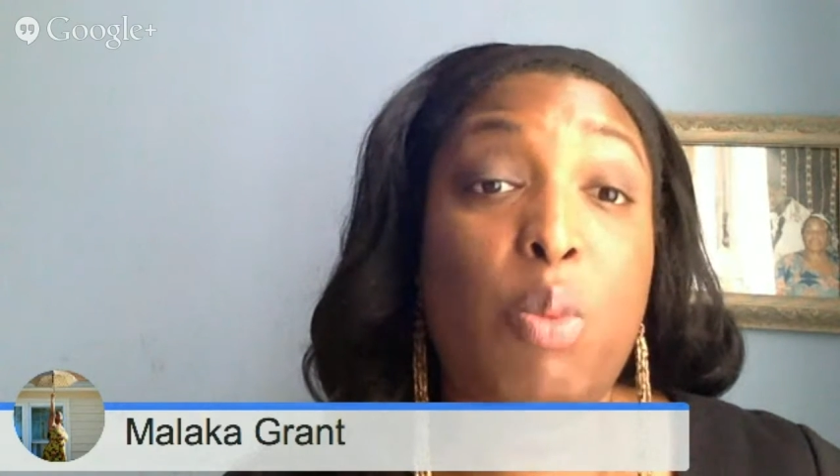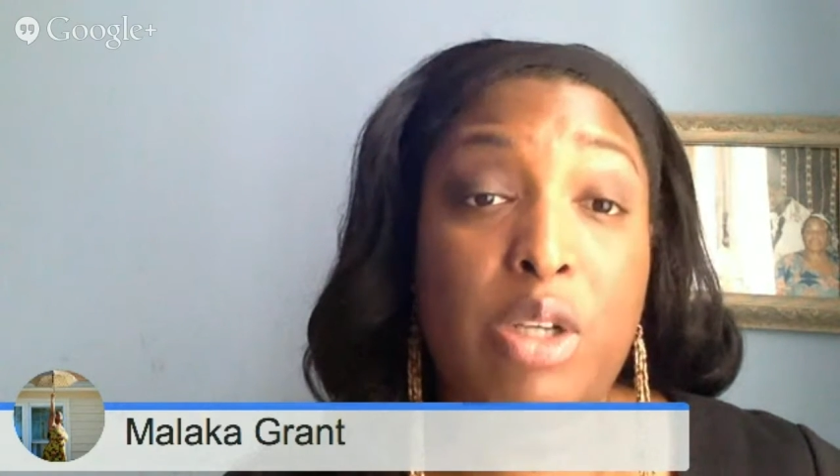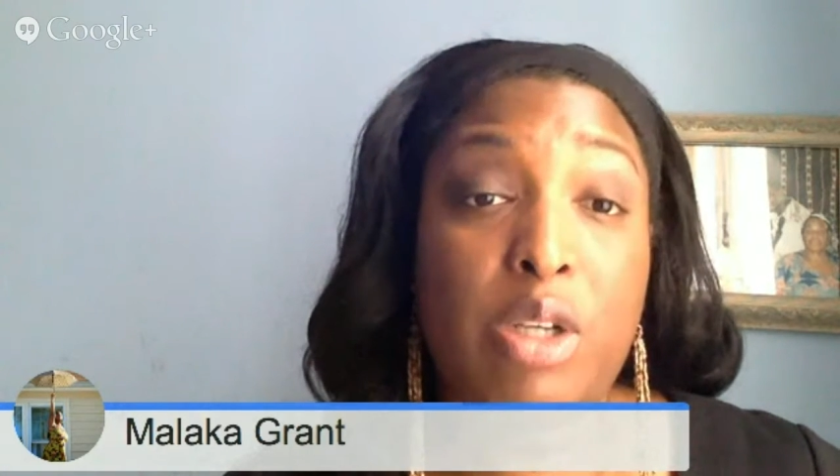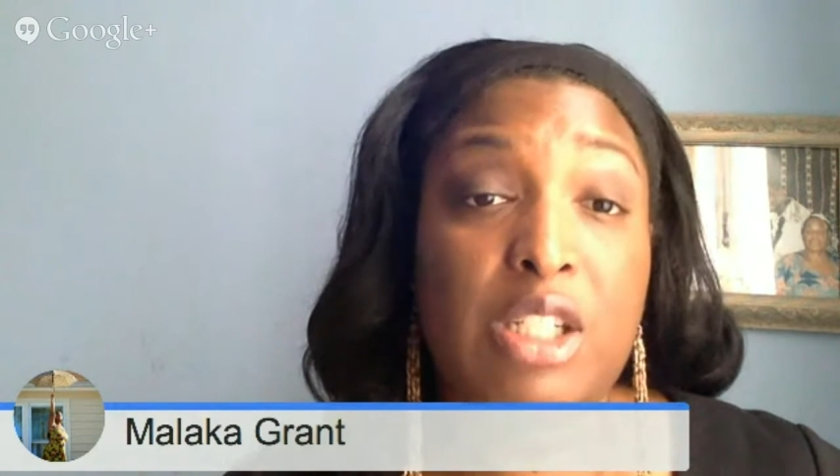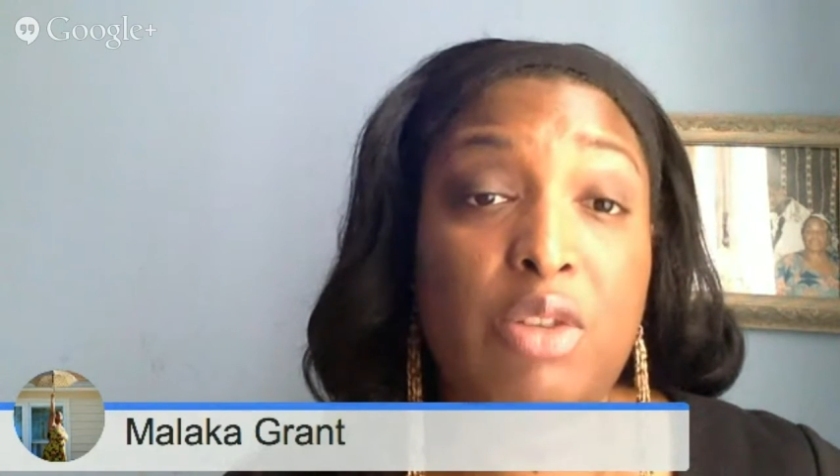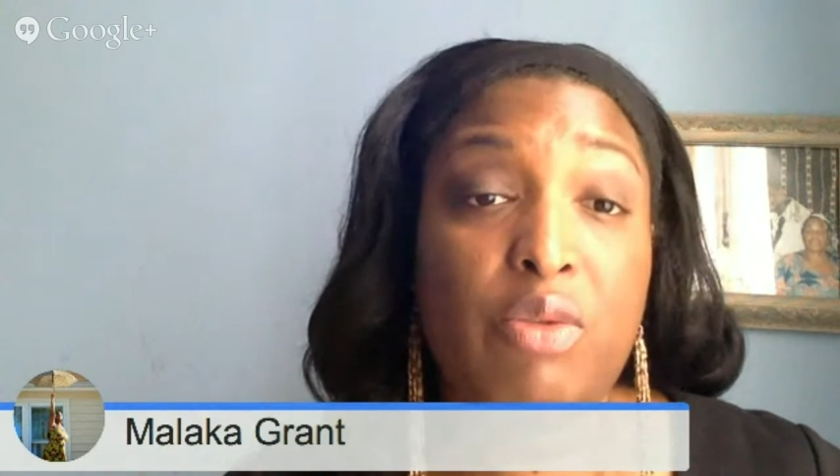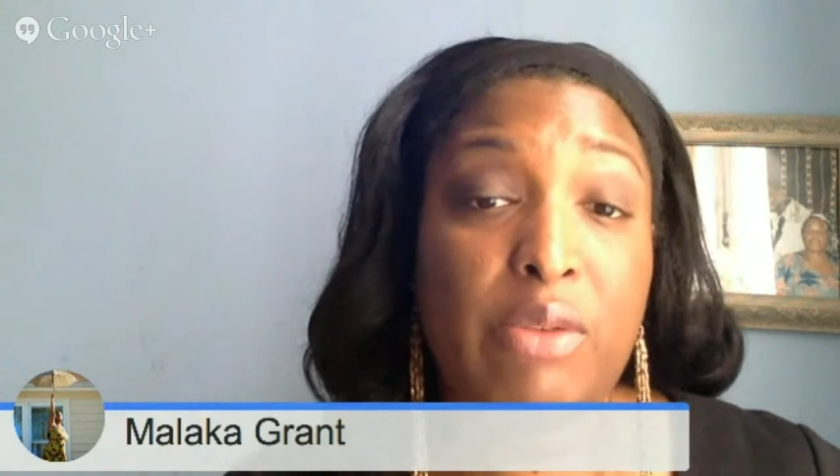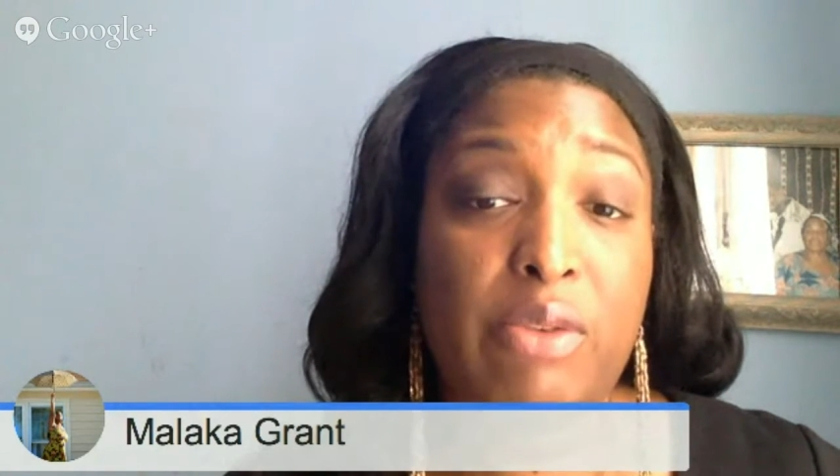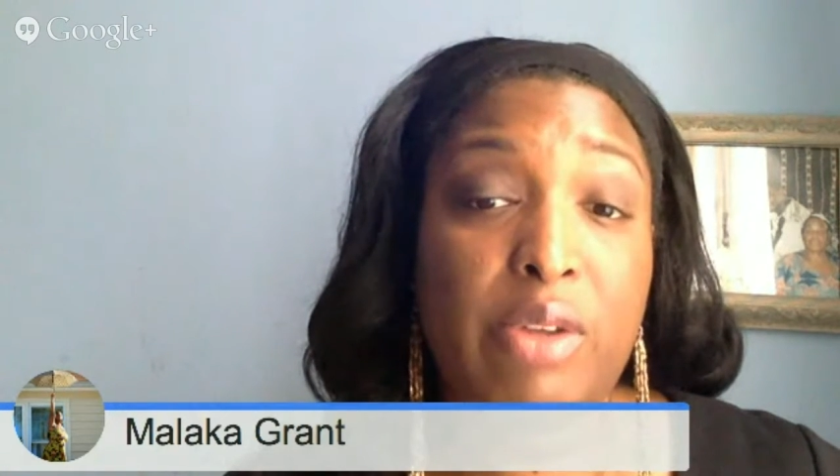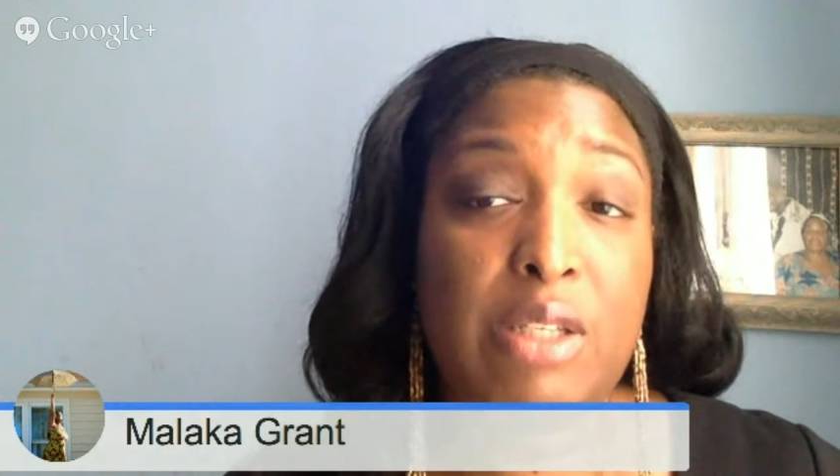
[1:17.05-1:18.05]
awards that you
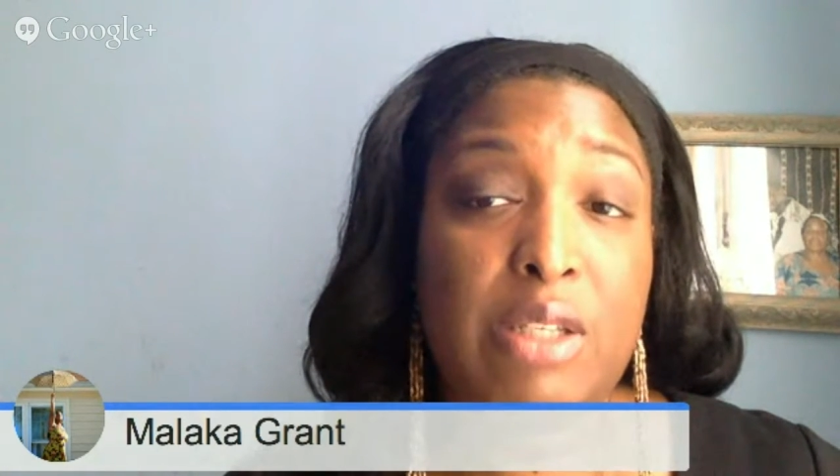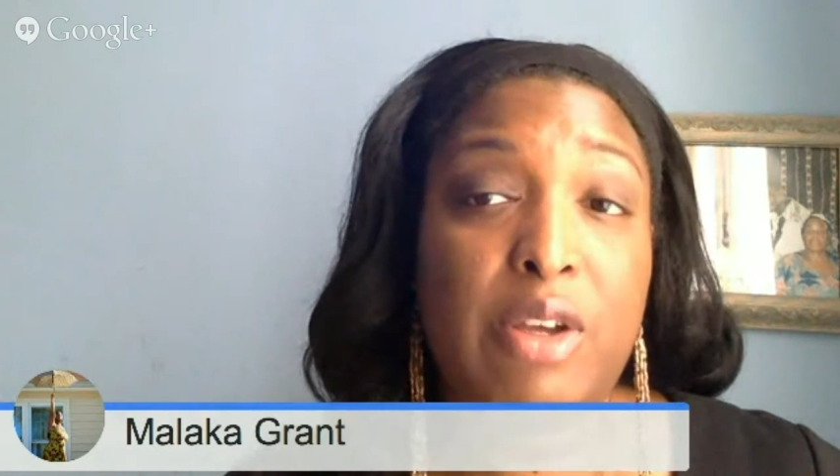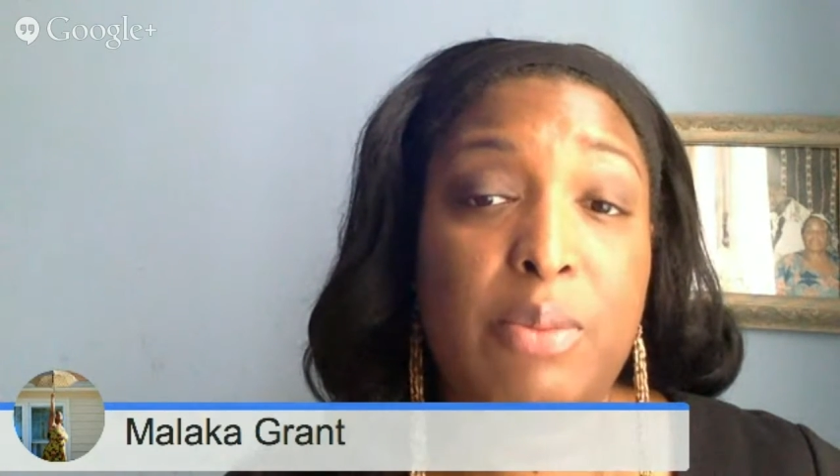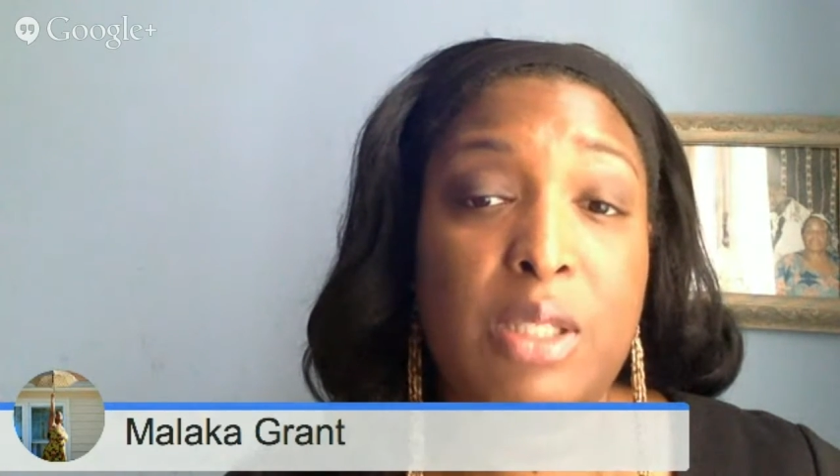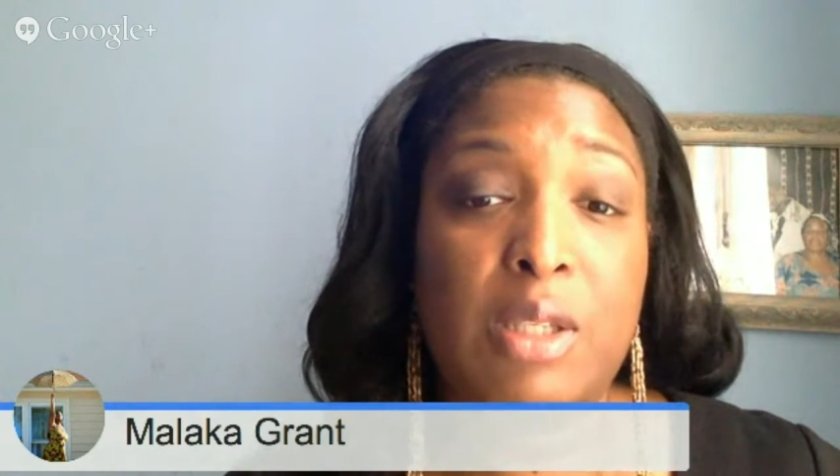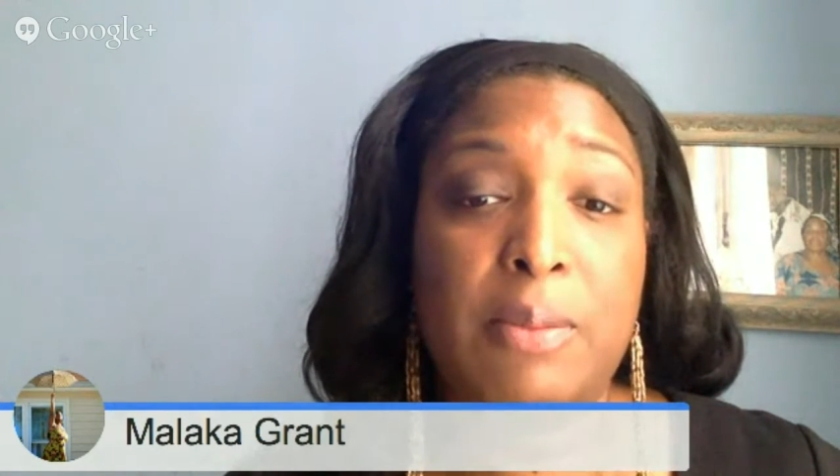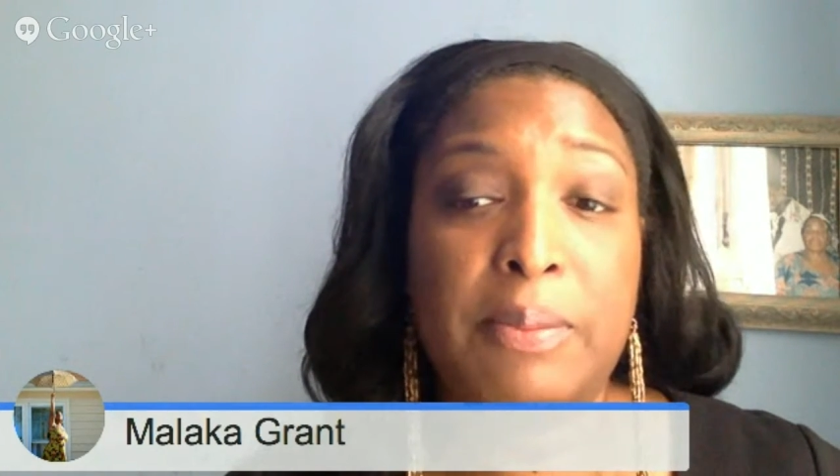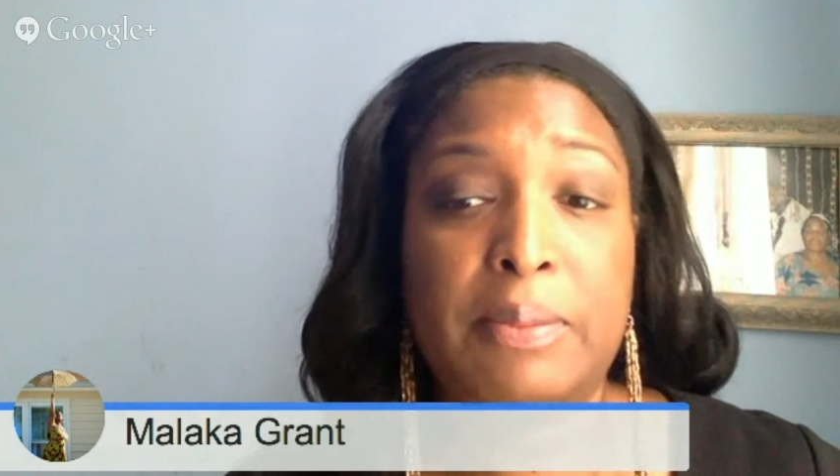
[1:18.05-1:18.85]
won for these films?